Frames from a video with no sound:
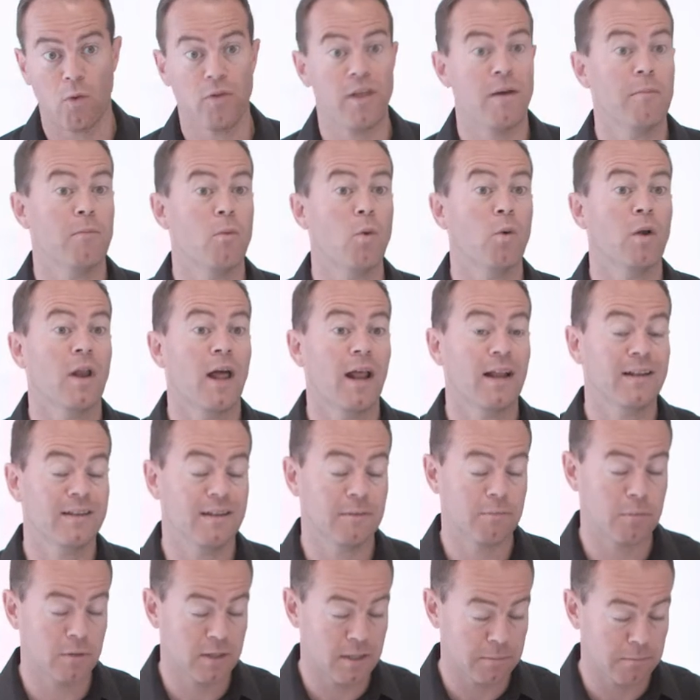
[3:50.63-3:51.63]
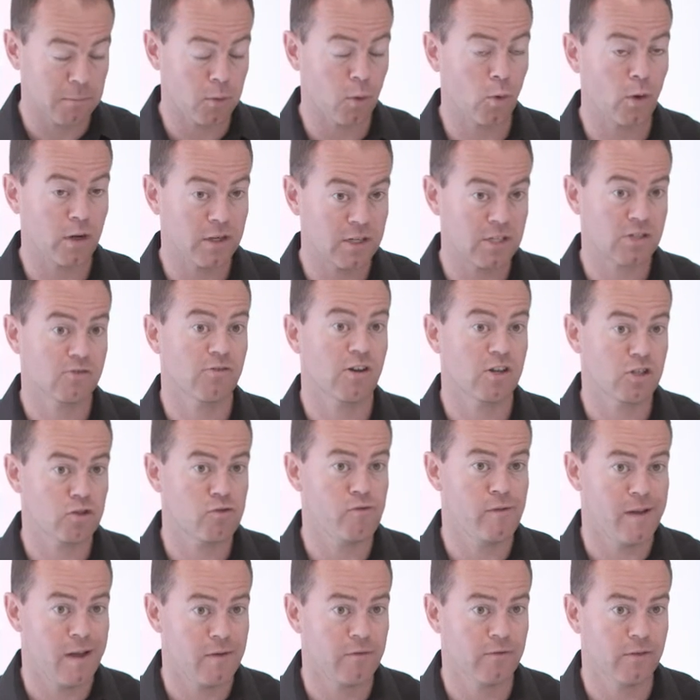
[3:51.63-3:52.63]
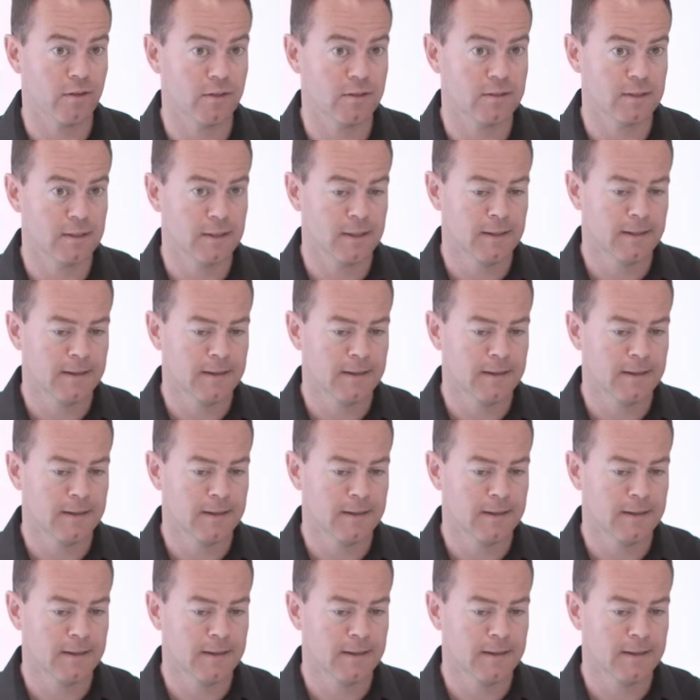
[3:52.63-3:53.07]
they're more likely to deploy discretionary effort.